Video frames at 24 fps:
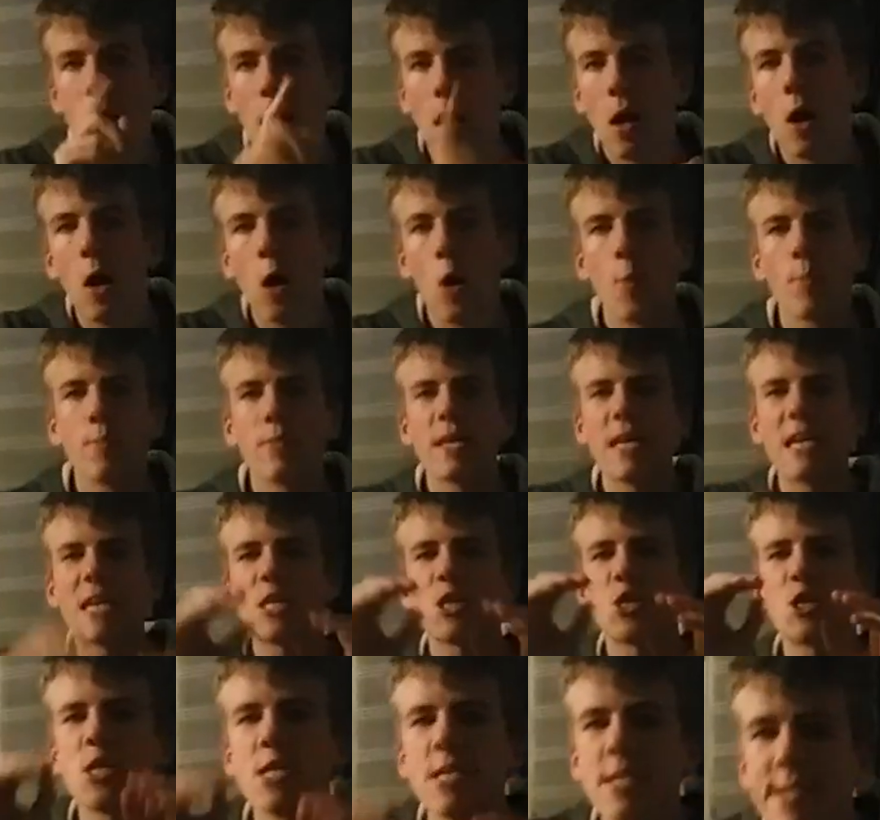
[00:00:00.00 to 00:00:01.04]
help?
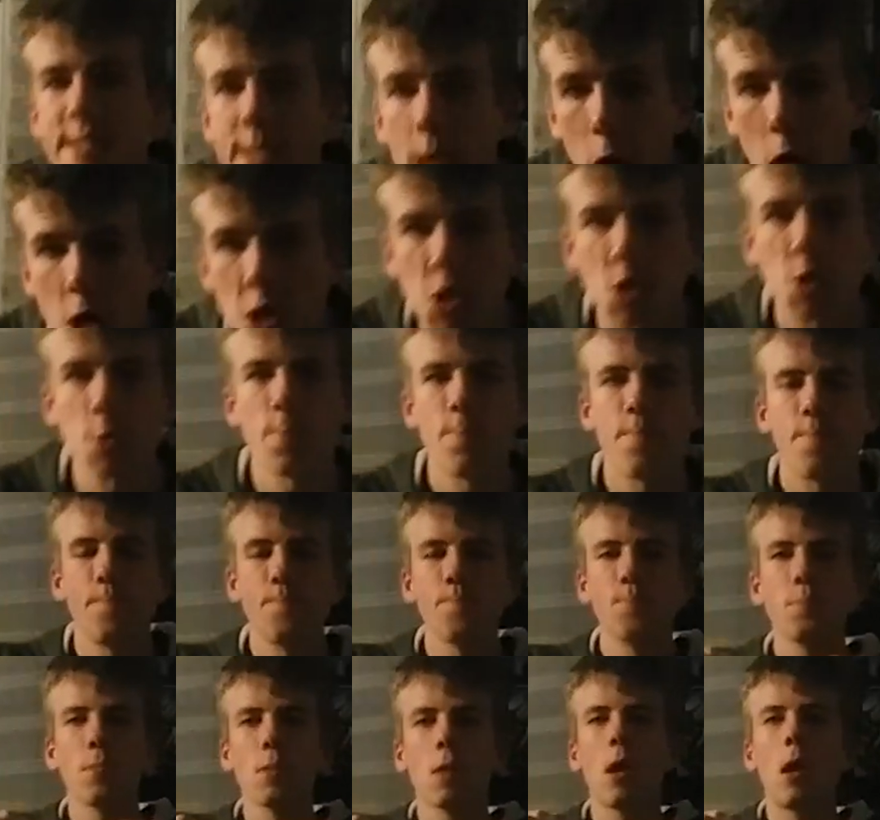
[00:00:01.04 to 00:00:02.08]
Yes, she does.
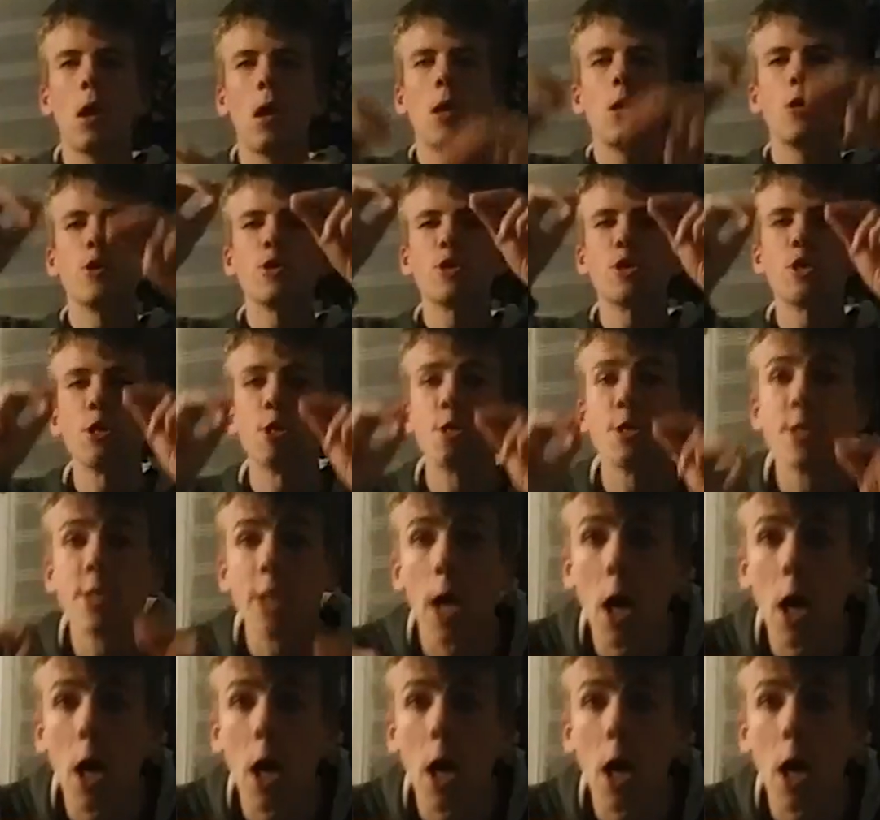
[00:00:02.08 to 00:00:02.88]
She